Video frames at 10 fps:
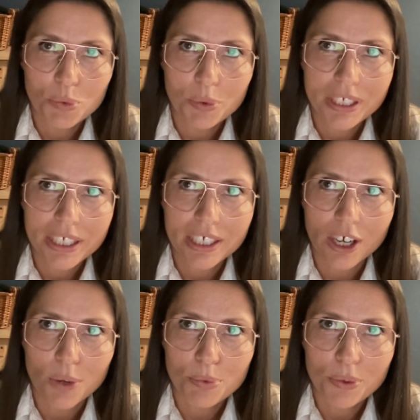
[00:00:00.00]
we
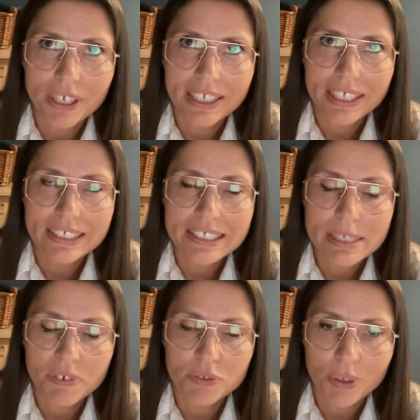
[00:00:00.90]
operate in a
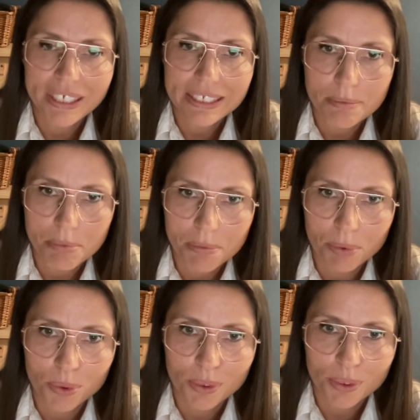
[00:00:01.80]
team of 20 people.